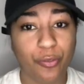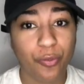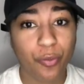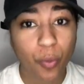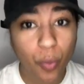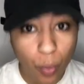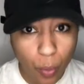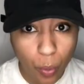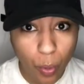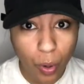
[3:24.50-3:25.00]

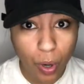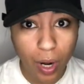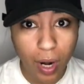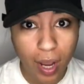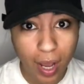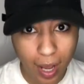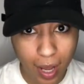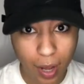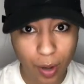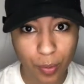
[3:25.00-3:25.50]
four
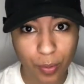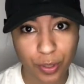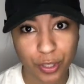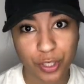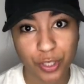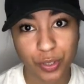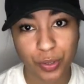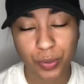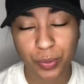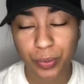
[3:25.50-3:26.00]
hours
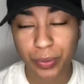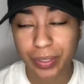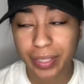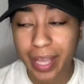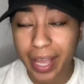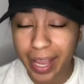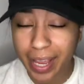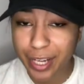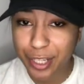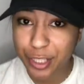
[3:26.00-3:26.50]
to
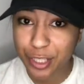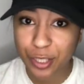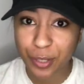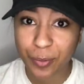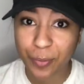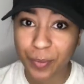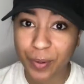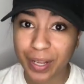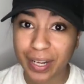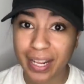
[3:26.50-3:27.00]
lash
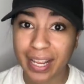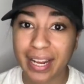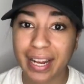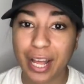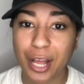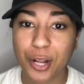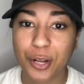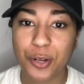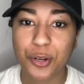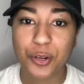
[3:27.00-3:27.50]
someone and
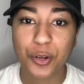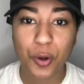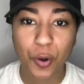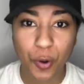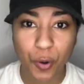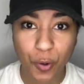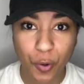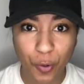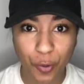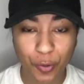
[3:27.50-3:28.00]
I
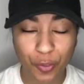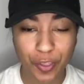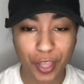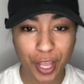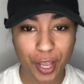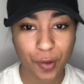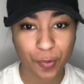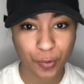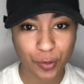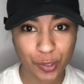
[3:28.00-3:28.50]
know
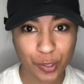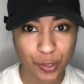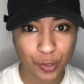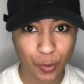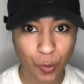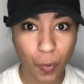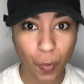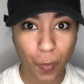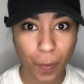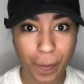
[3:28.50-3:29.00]
they were
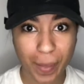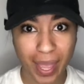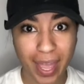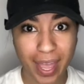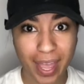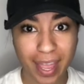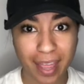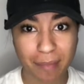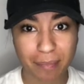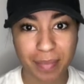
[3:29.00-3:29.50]
so
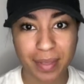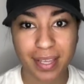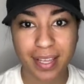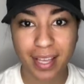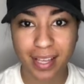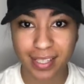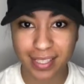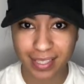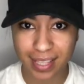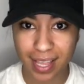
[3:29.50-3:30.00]
mad
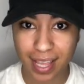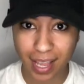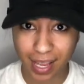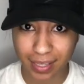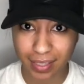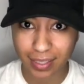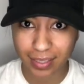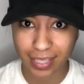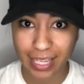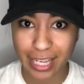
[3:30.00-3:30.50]
because they
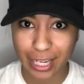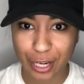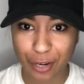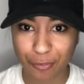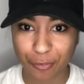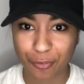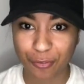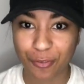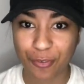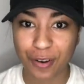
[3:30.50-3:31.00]
had to lay there
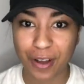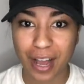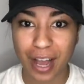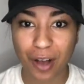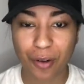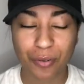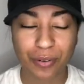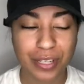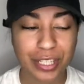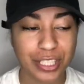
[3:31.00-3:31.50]
for four
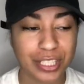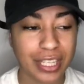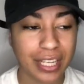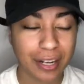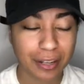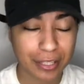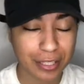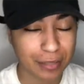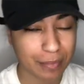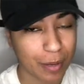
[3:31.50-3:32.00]
hours. Shout
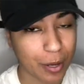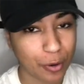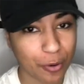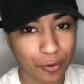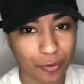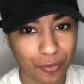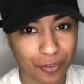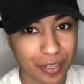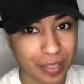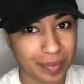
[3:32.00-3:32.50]
out to my
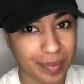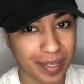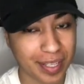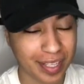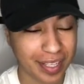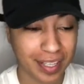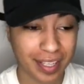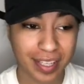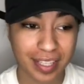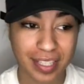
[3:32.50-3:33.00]
girlfriends
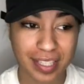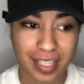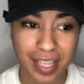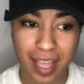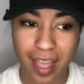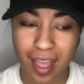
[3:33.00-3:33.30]
because